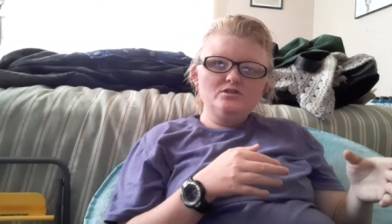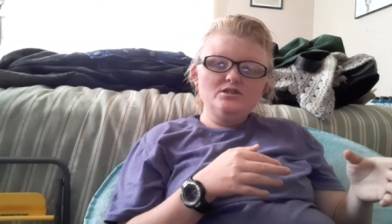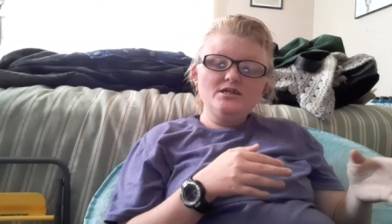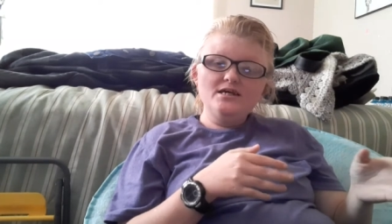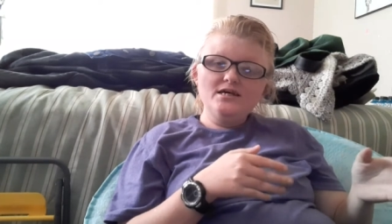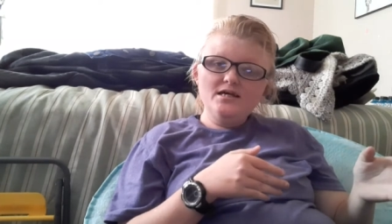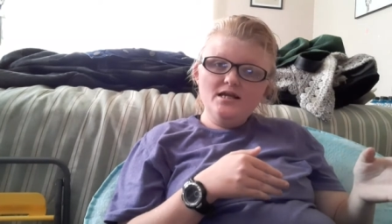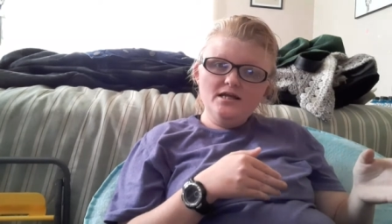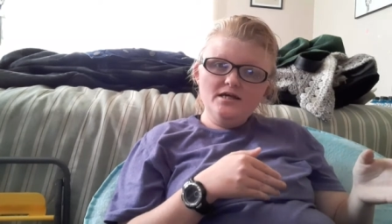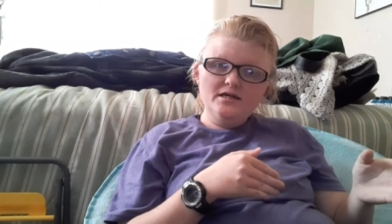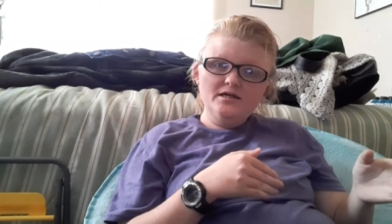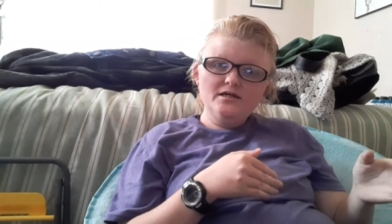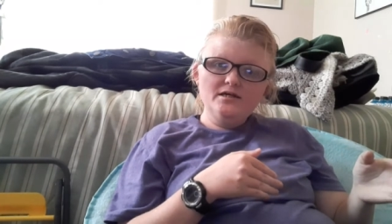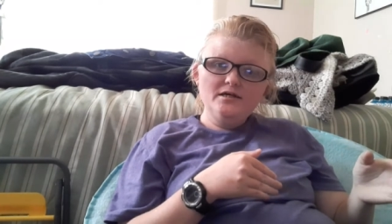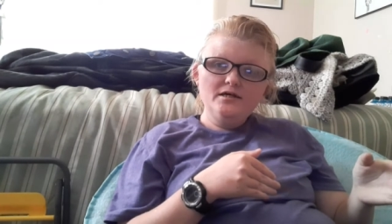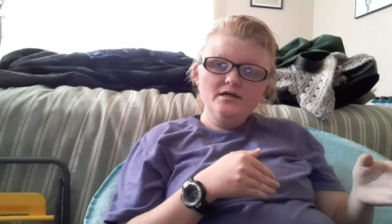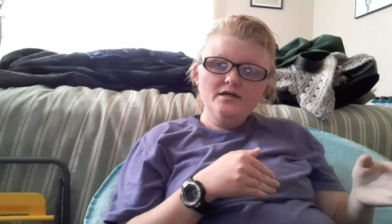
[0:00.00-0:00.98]

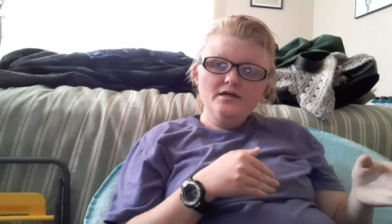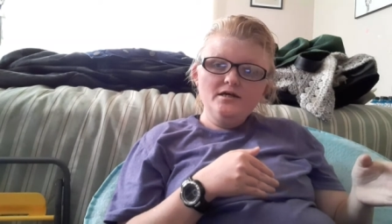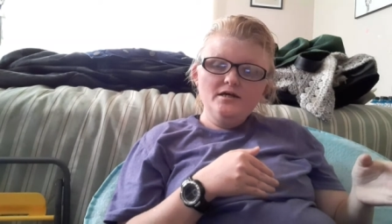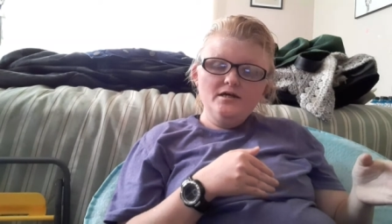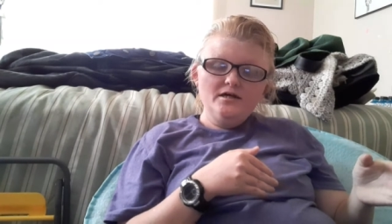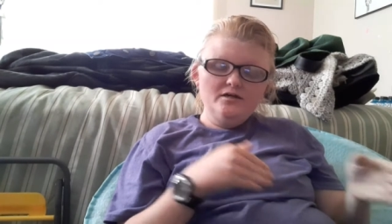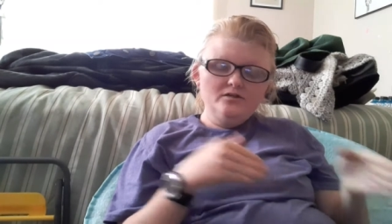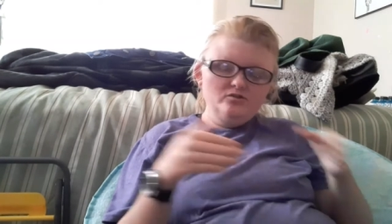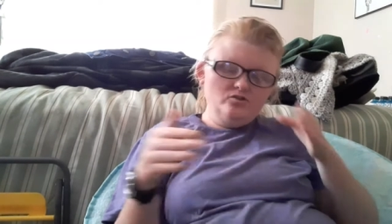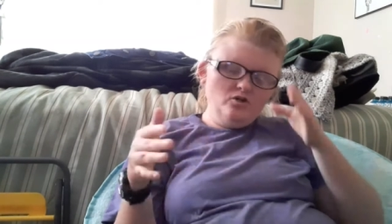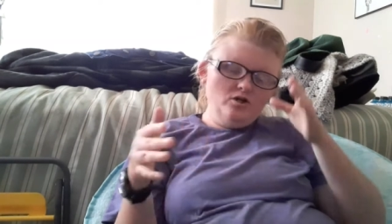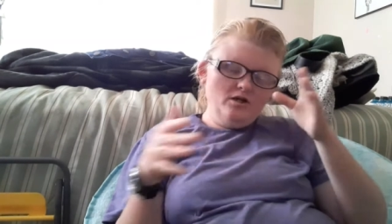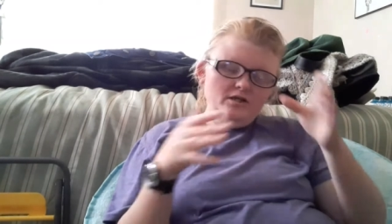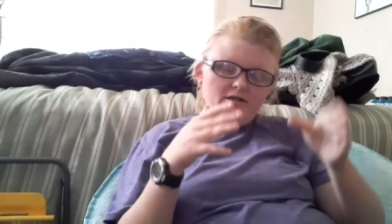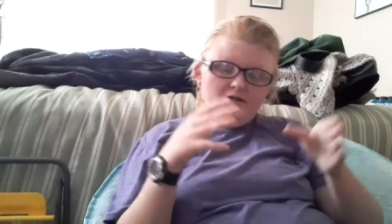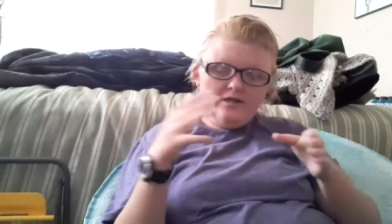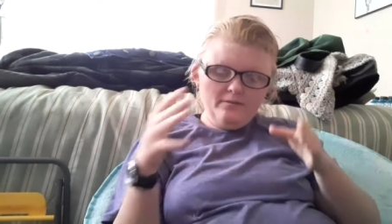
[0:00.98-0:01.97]
Tilly is
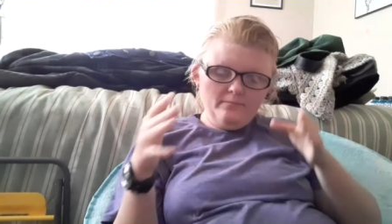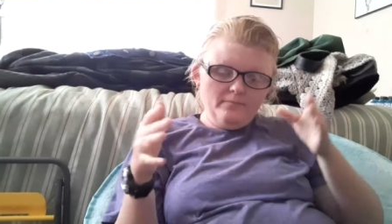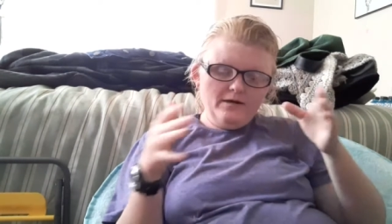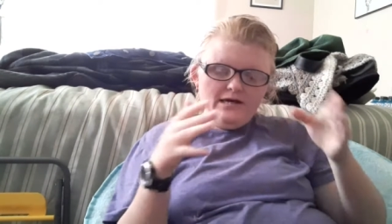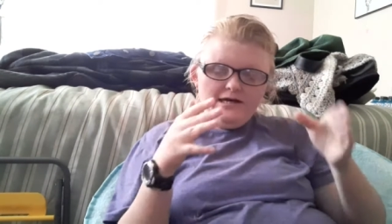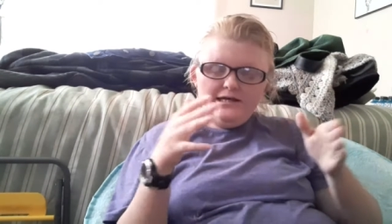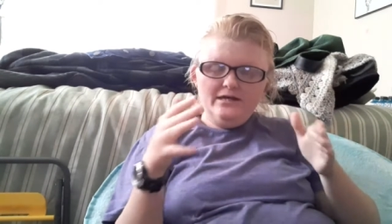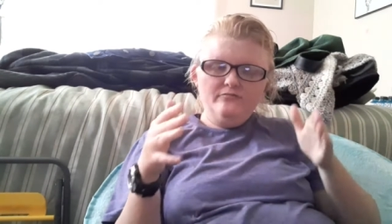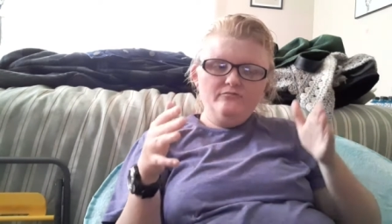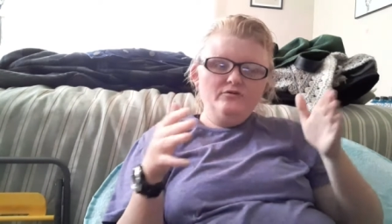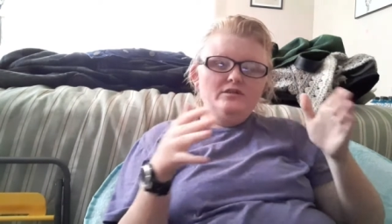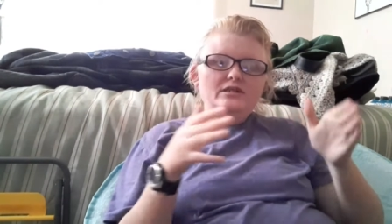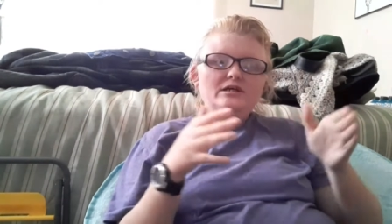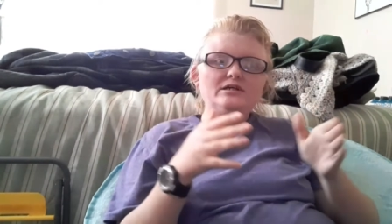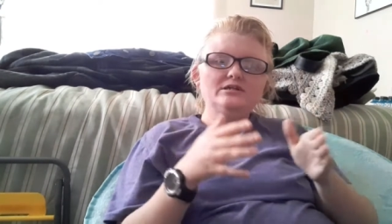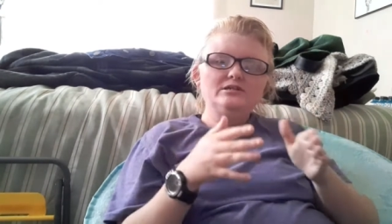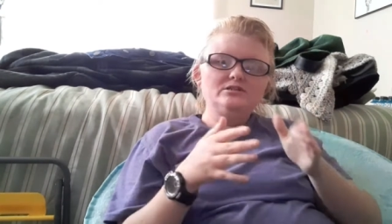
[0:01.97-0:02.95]
trying to get back
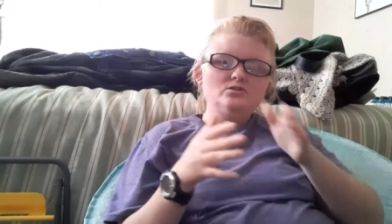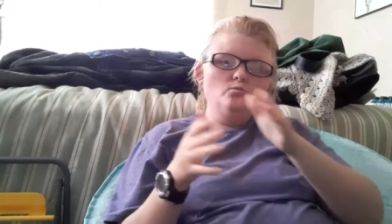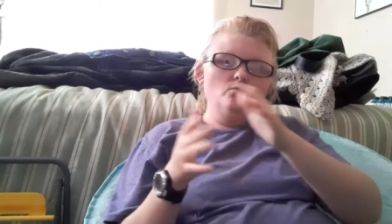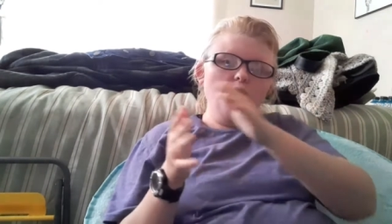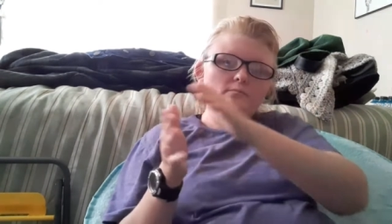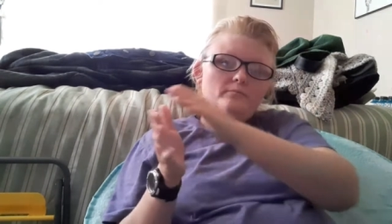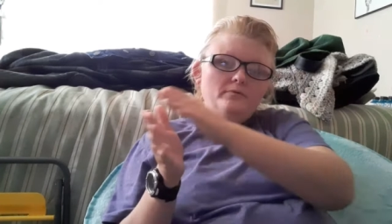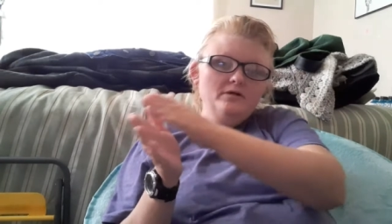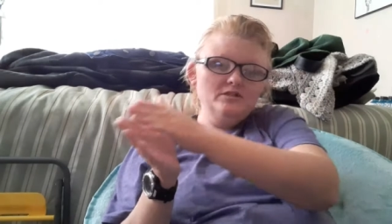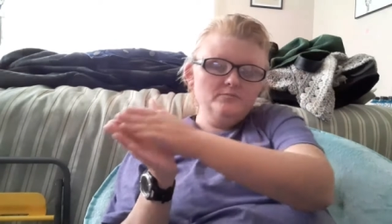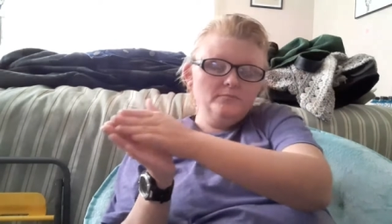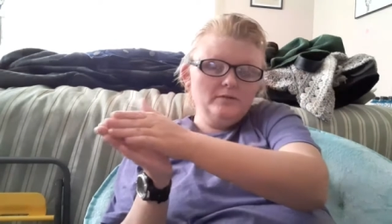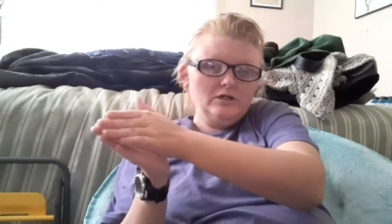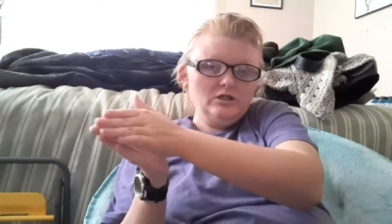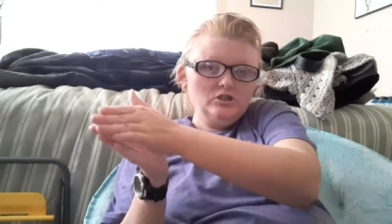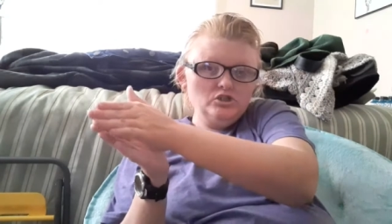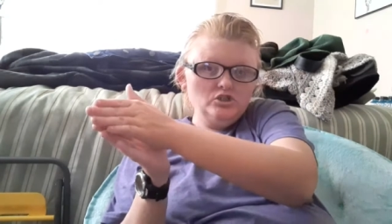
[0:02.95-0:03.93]
everything into one piece
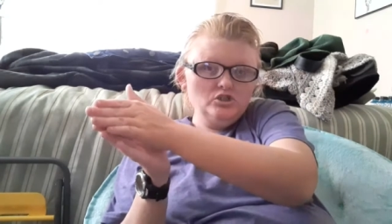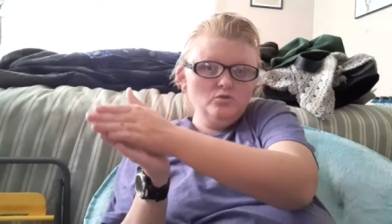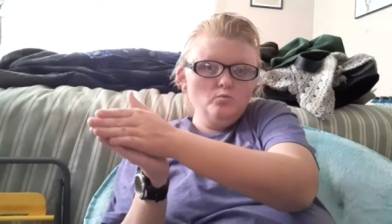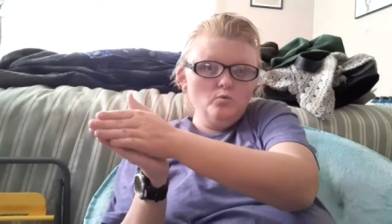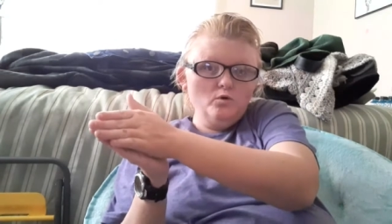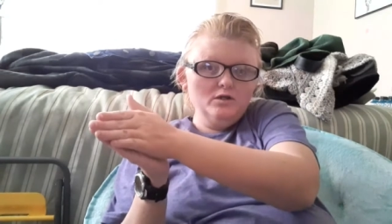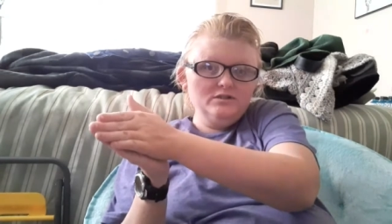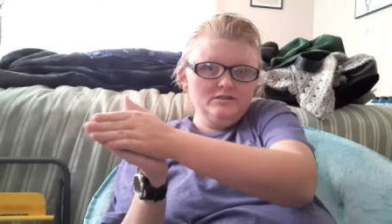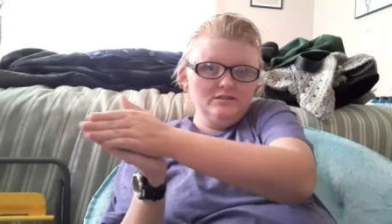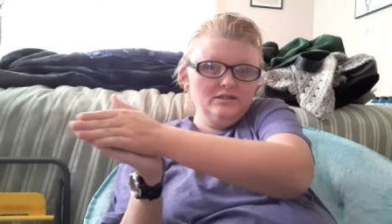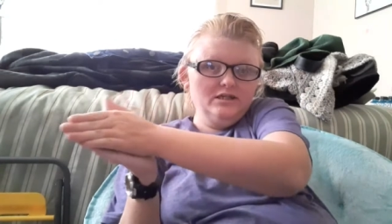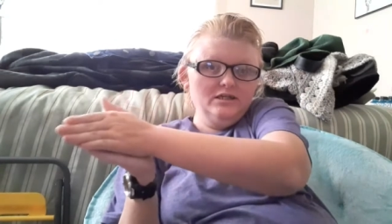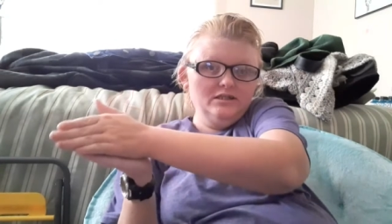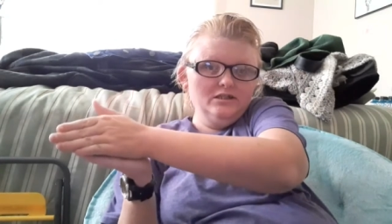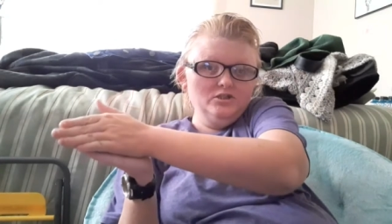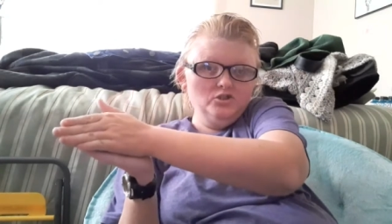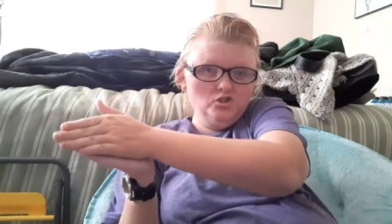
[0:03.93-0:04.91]
because she wants to
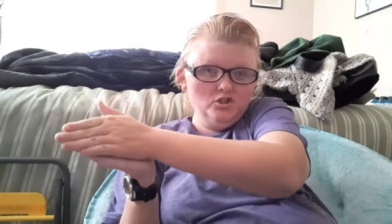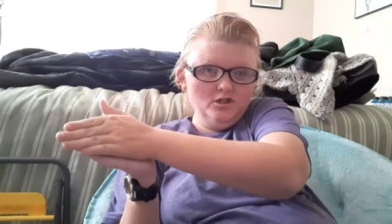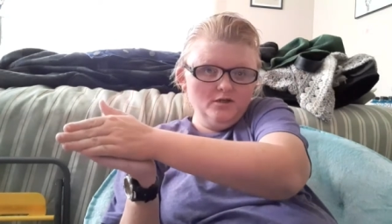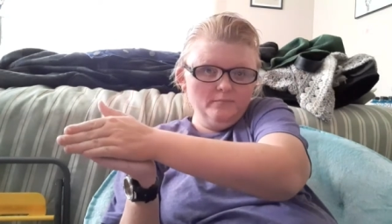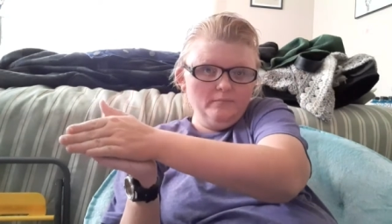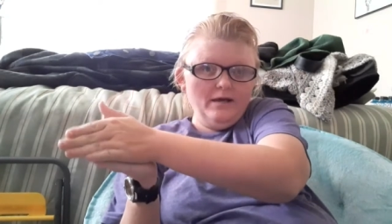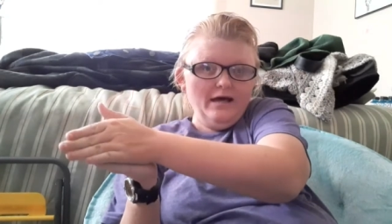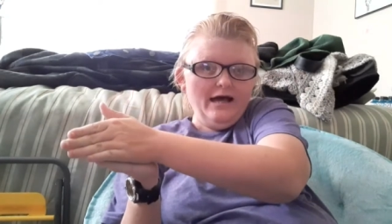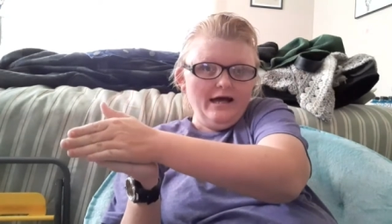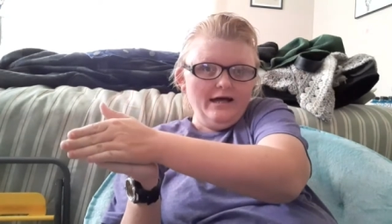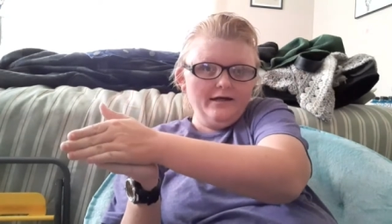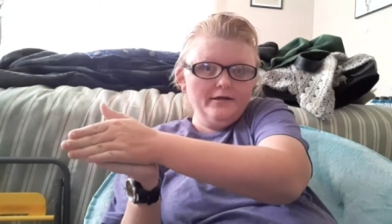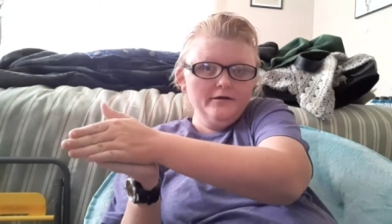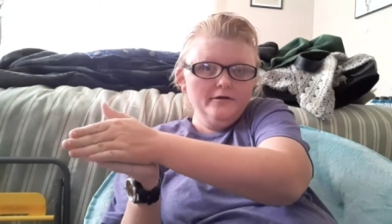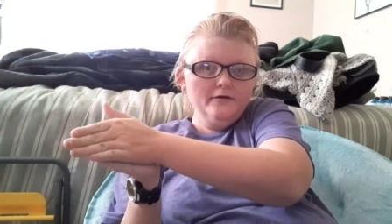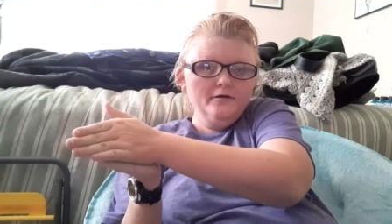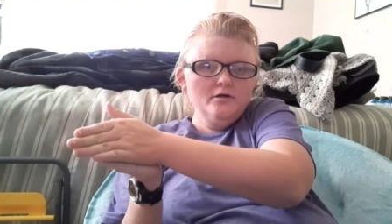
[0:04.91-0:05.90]
get the ship
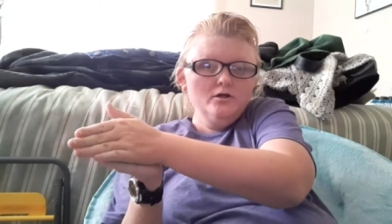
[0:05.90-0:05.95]
back.